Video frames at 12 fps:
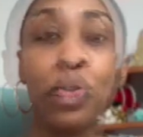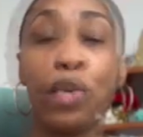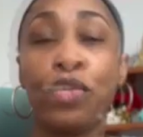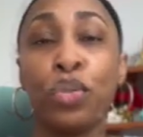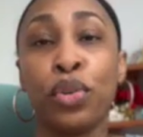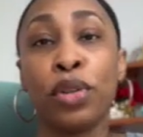So
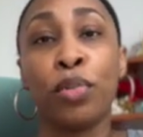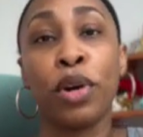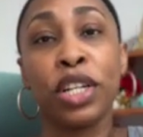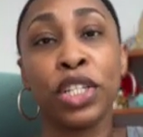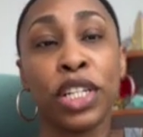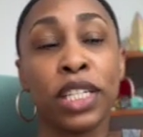for the
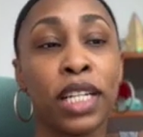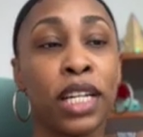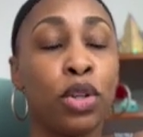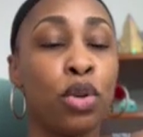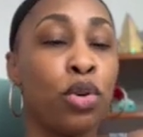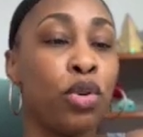project, I
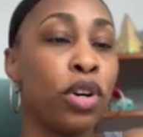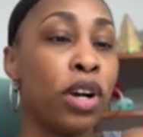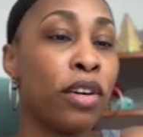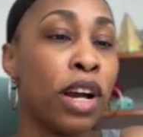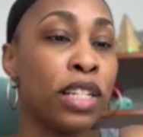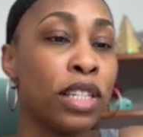know
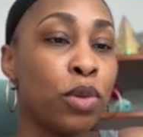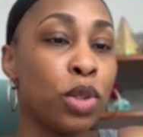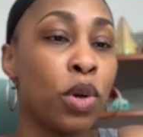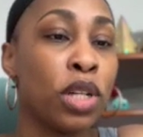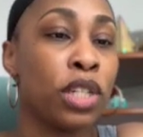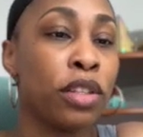as I was
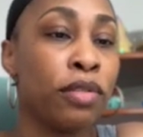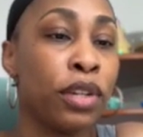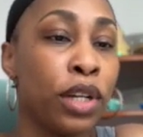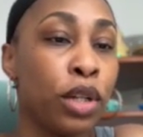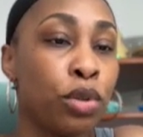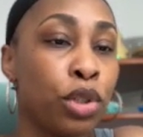watching the video,